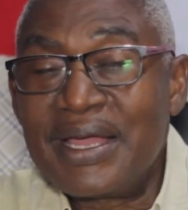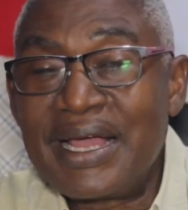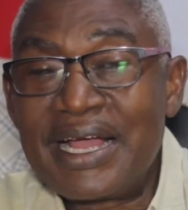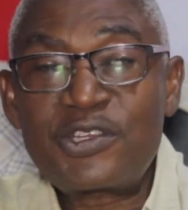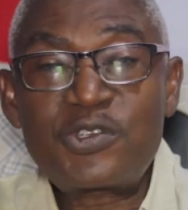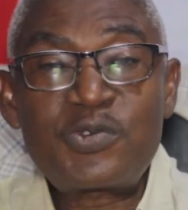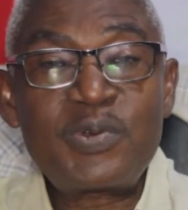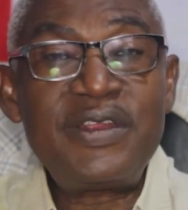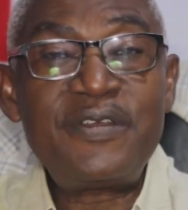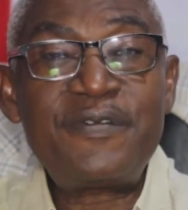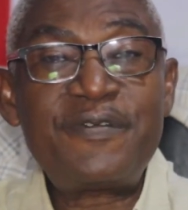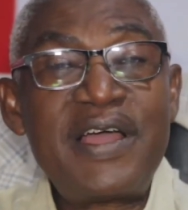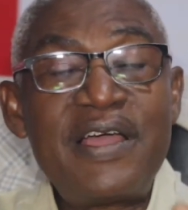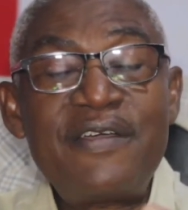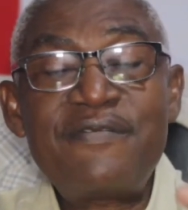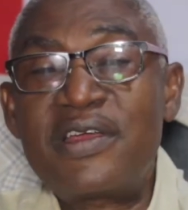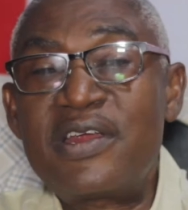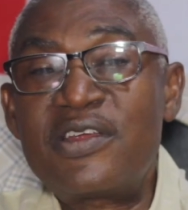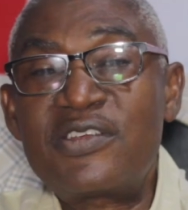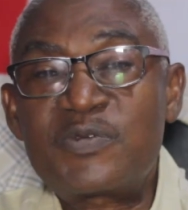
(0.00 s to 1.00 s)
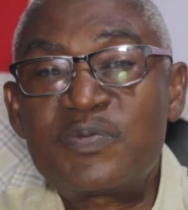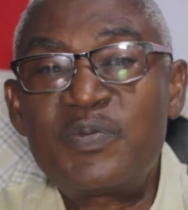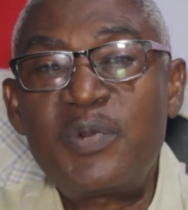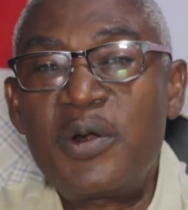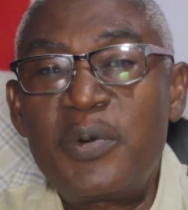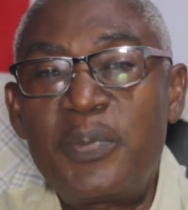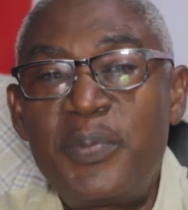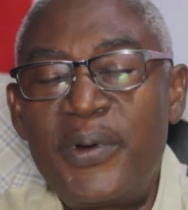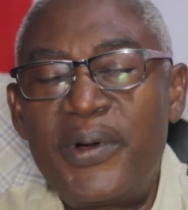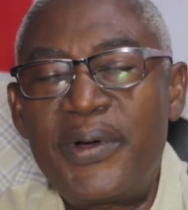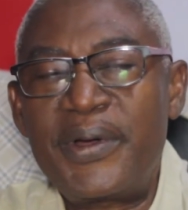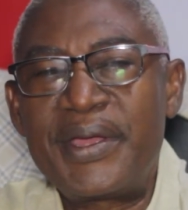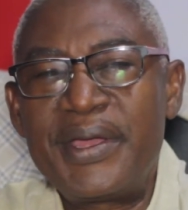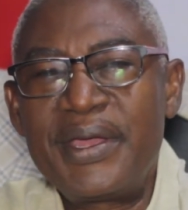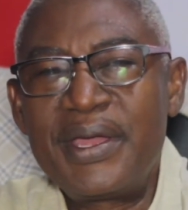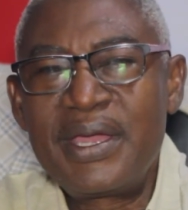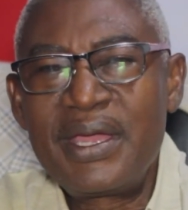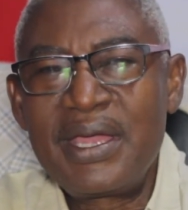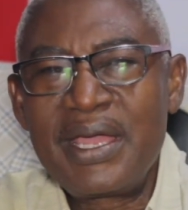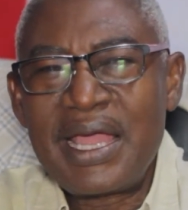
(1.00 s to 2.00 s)
At 25, you're a small boy.
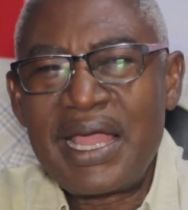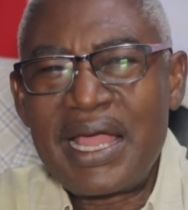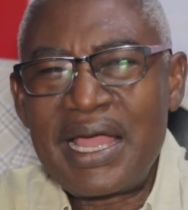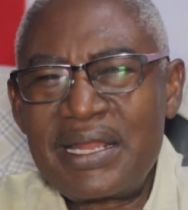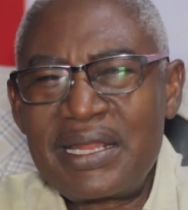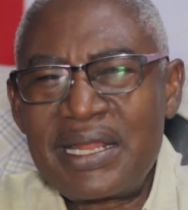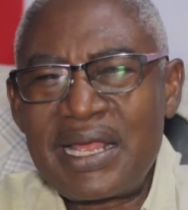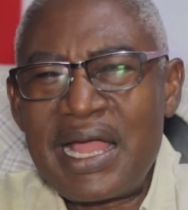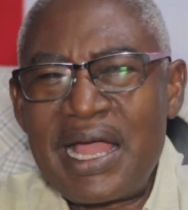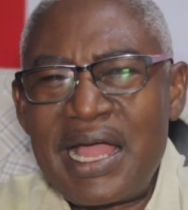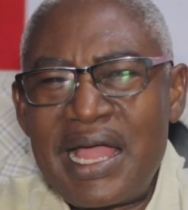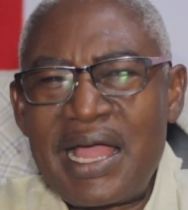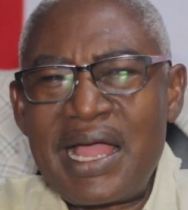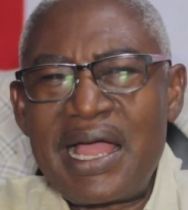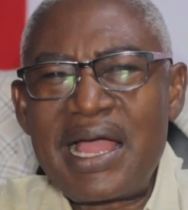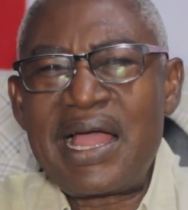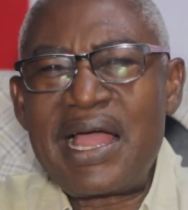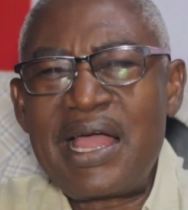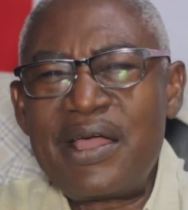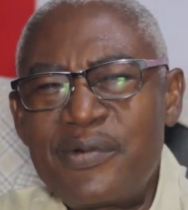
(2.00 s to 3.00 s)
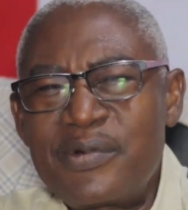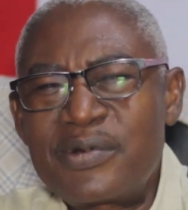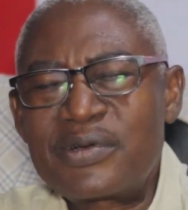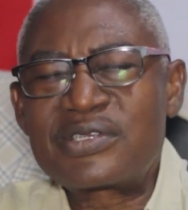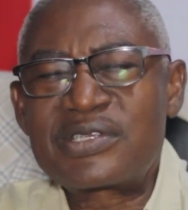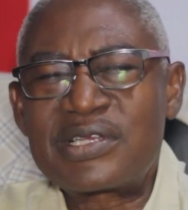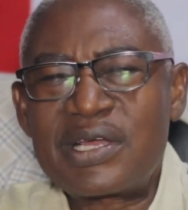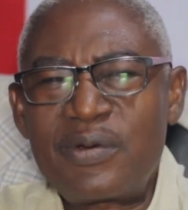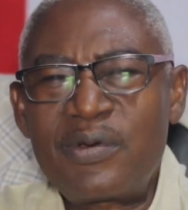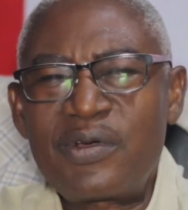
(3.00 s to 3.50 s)
And I was